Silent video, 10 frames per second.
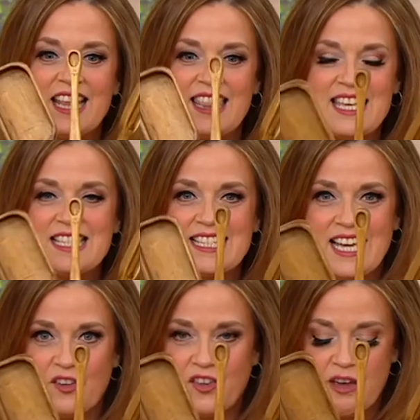This
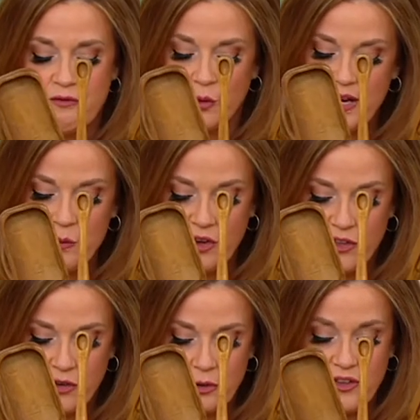set is
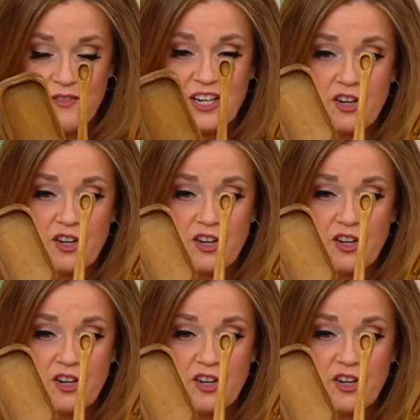K48107.